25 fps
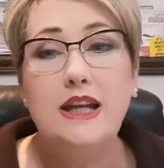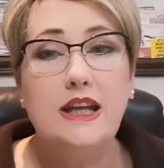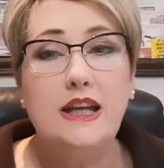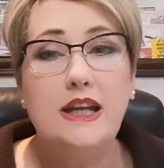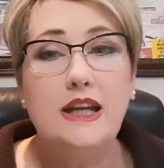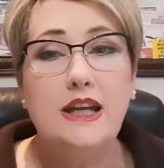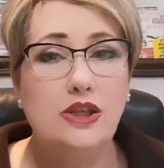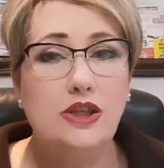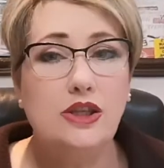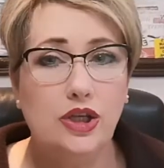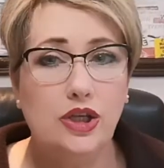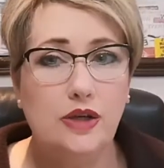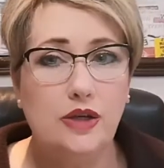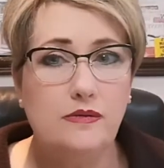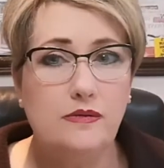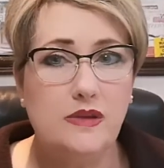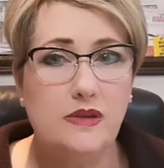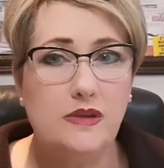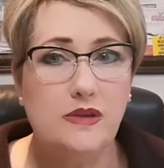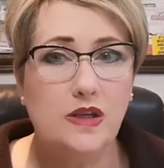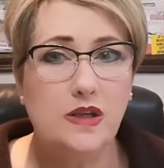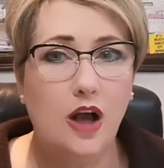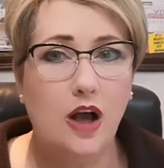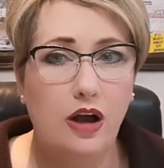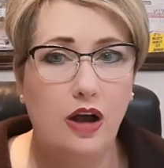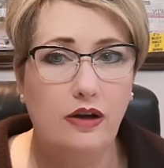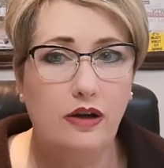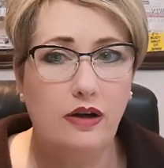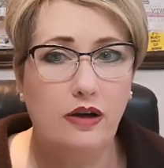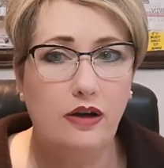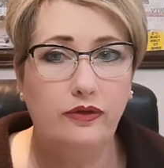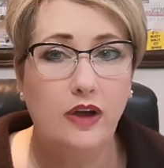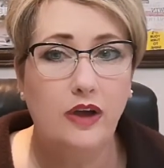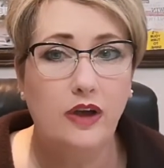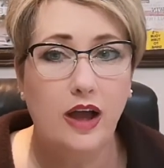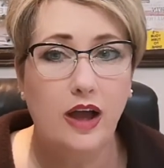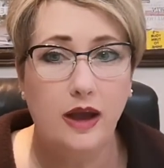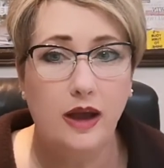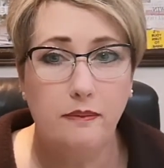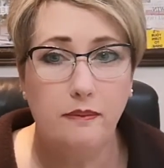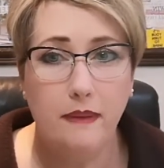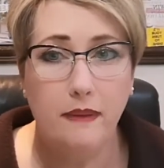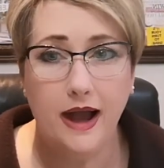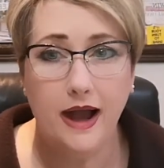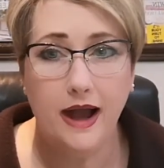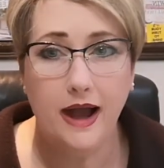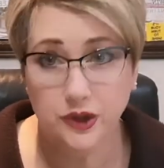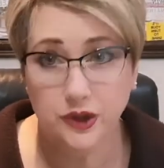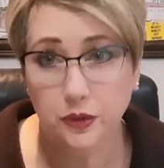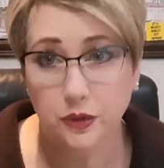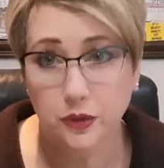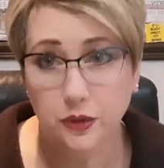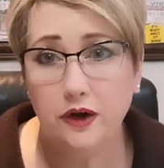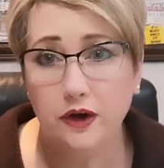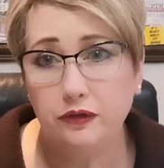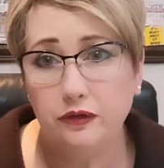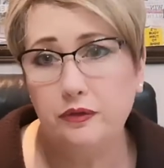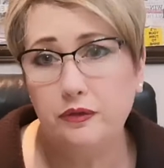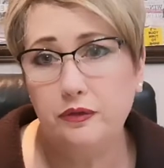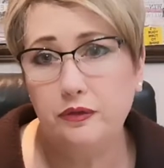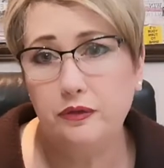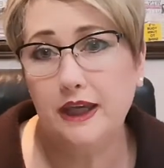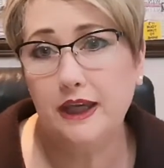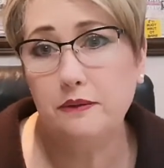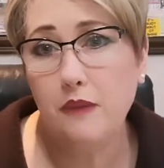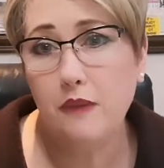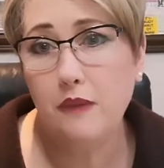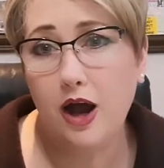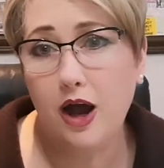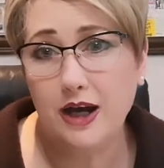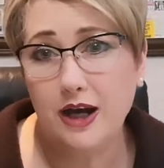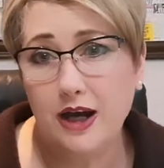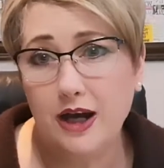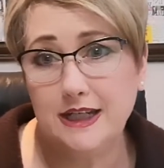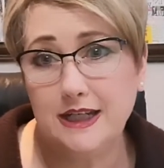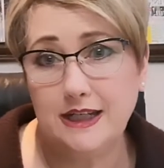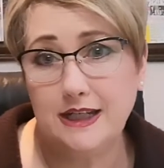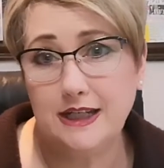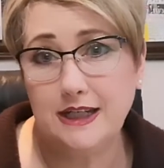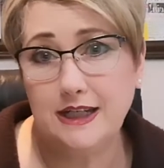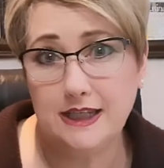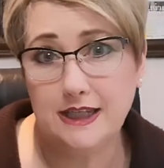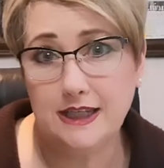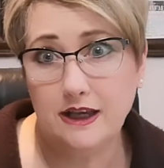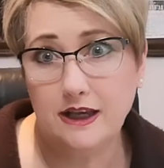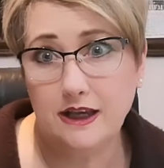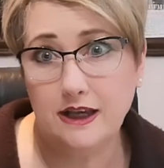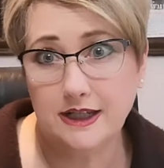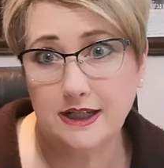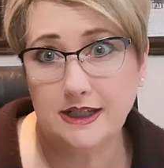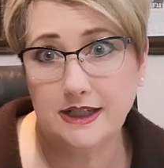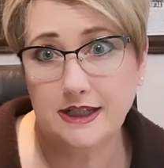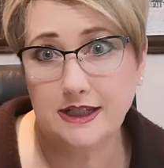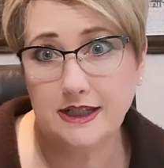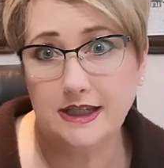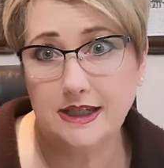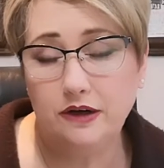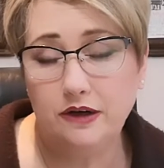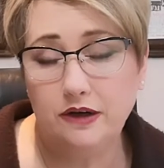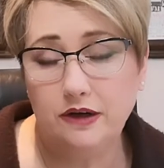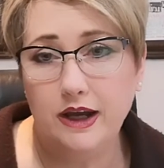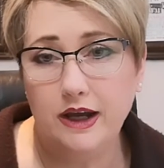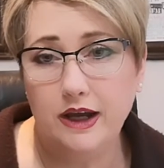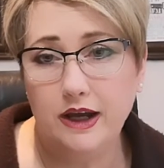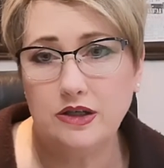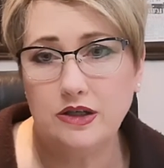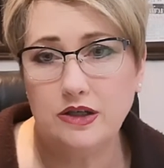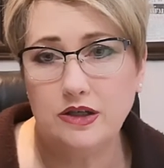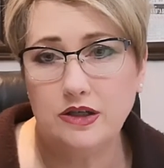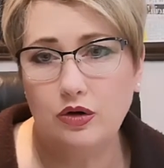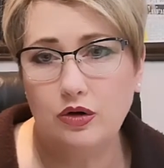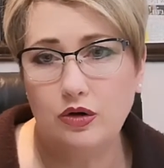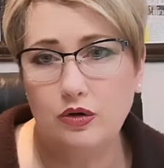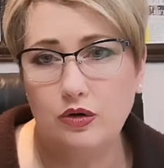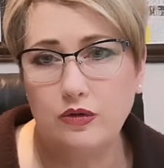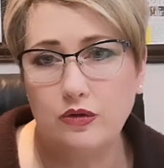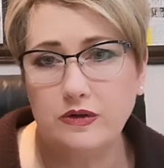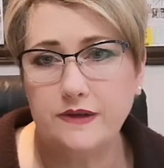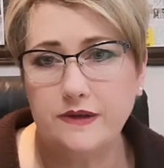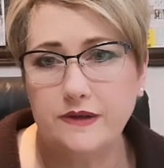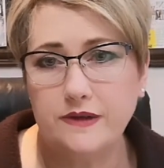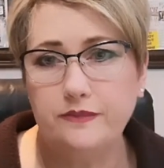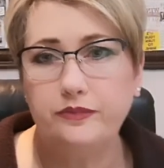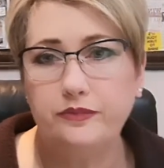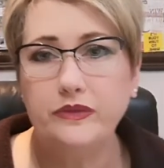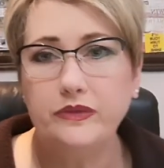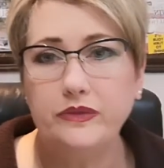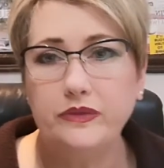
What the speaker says: in terms of my 12-week marketing and sales accelerator course.